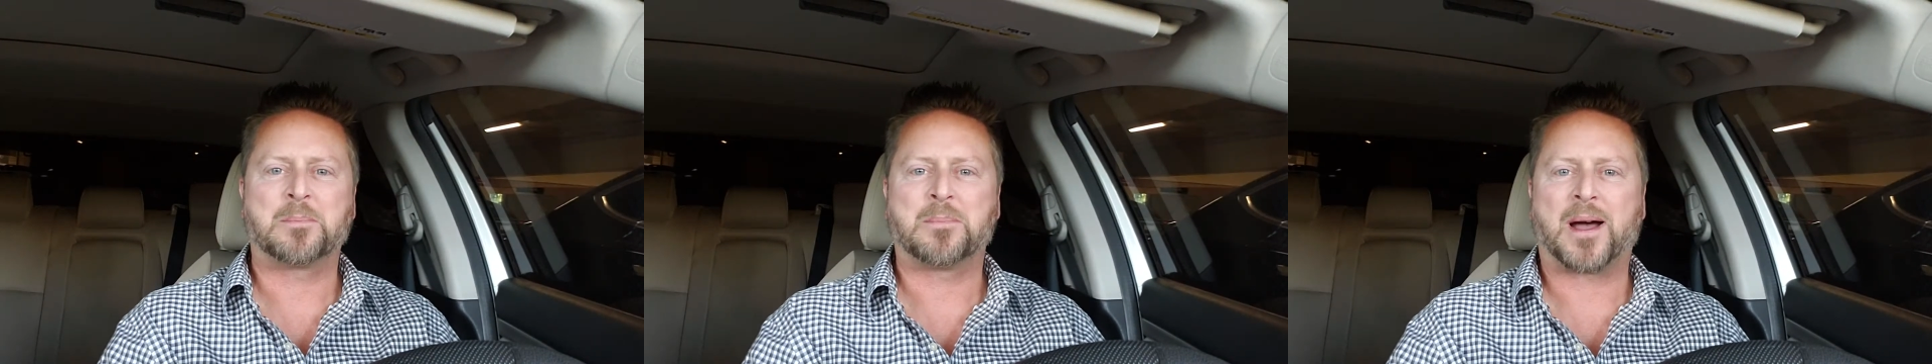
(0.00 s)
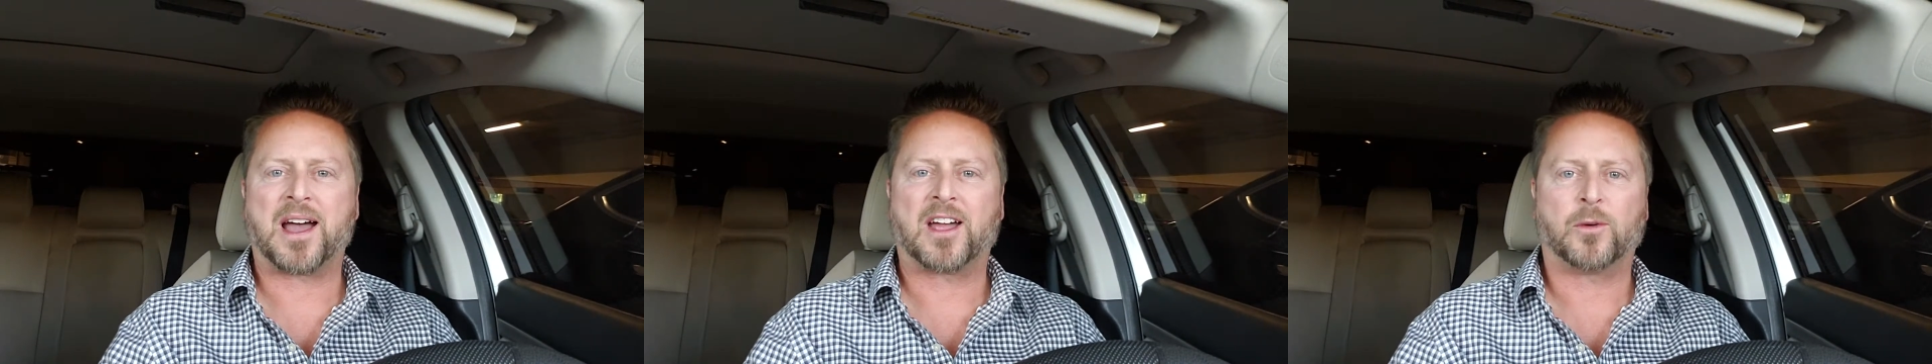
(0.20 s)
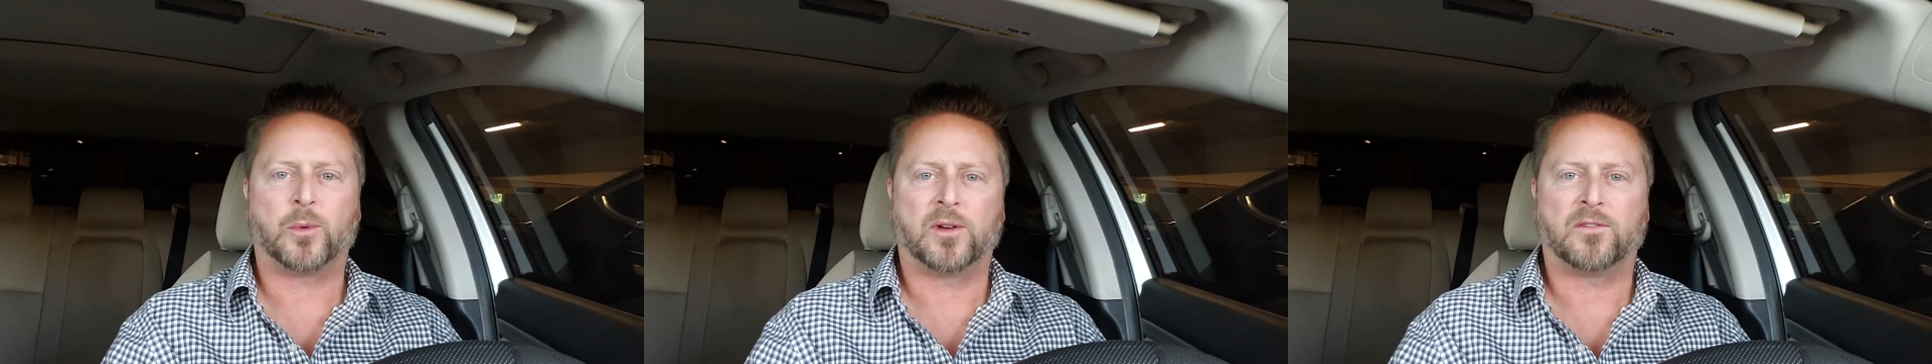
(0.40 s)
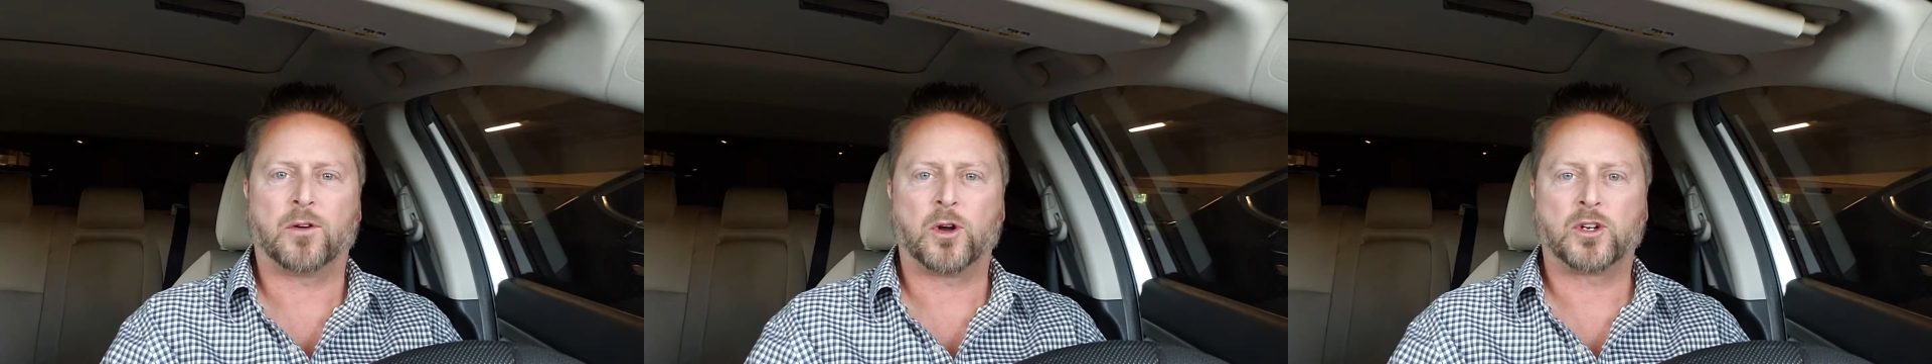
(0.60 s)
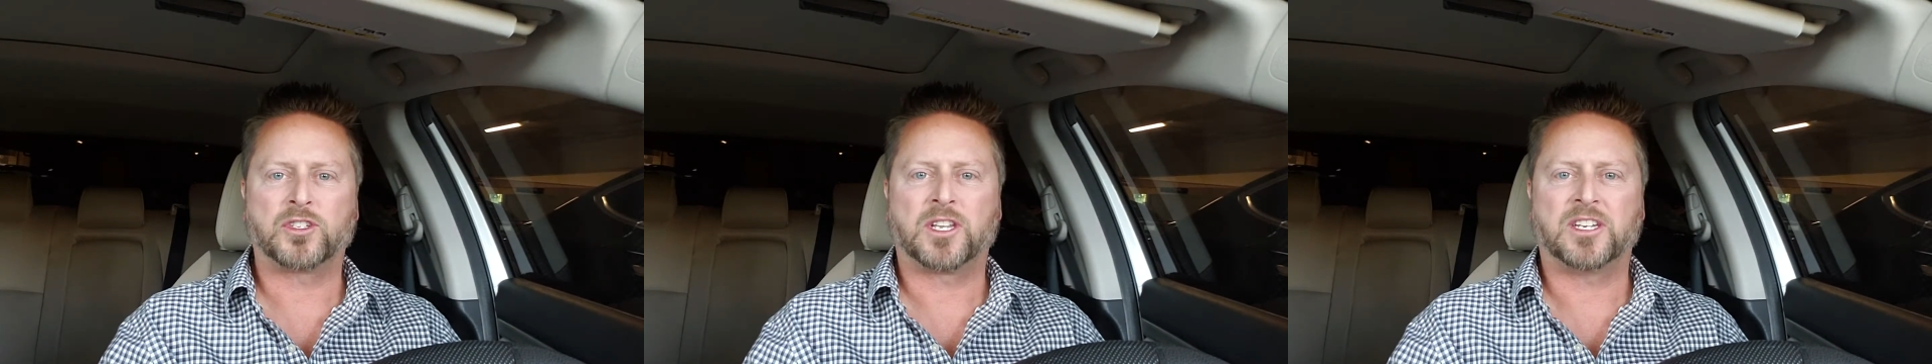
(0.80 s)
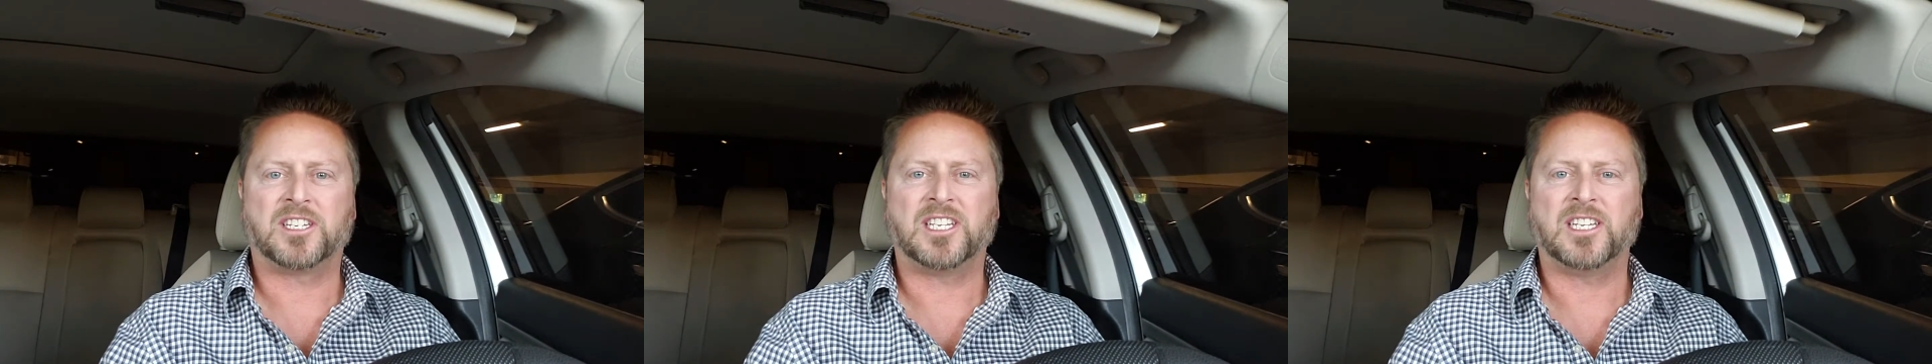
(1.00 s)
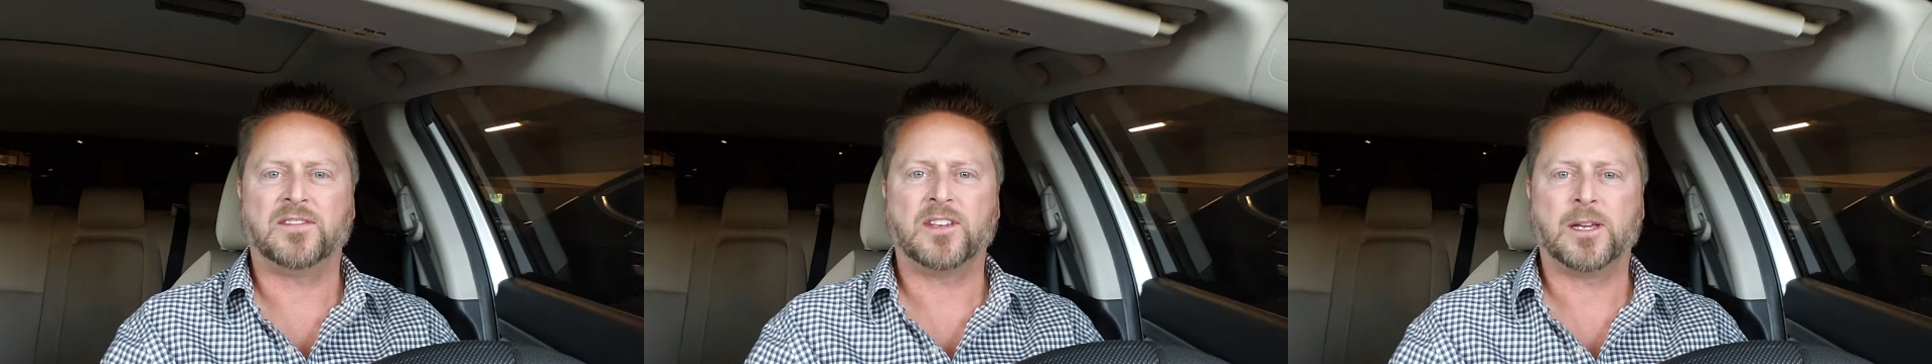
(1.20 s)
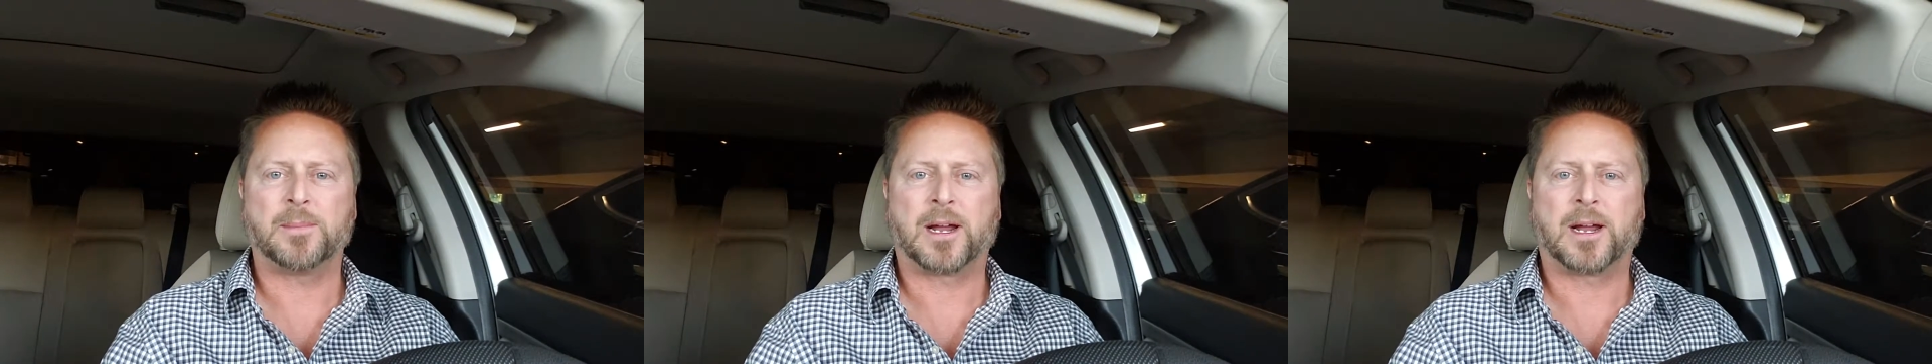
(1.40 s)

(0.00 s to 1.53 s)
by Reversed TV.